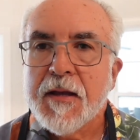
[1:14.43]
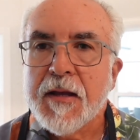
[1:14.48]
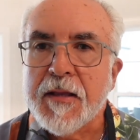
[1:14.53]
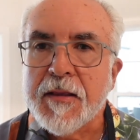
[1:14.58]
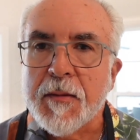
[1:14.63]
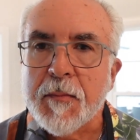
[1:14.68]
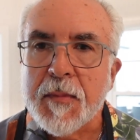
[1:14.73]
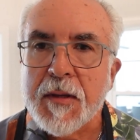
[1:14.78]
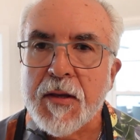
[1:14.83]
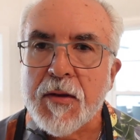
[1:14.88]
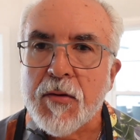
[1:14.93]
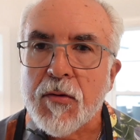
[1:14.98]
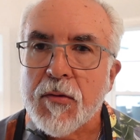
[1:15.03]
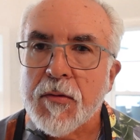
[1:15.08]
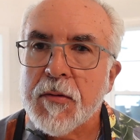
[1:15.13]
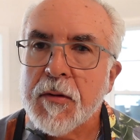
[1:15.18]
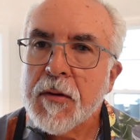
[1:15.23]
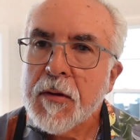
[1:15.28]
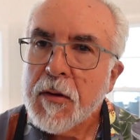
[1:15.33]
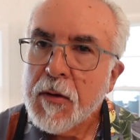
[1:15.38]
in the
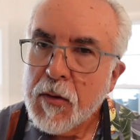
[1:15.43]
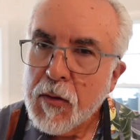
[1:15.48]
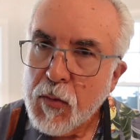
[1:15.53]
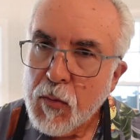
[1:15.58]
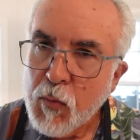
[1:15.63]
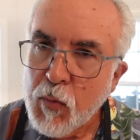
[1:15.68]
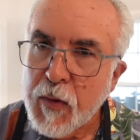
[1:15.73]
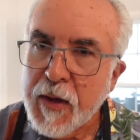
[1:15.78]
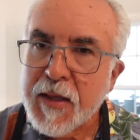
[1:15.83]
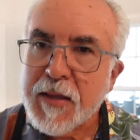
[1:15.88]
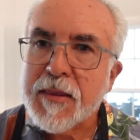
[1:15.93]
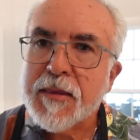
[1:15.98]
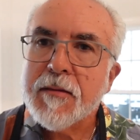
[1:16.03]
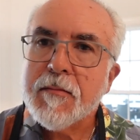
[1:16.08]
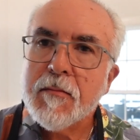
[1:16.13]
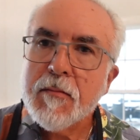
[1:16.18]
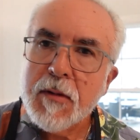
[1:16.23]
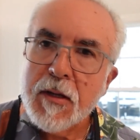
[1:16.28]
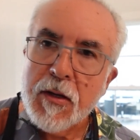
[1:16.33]
meal with,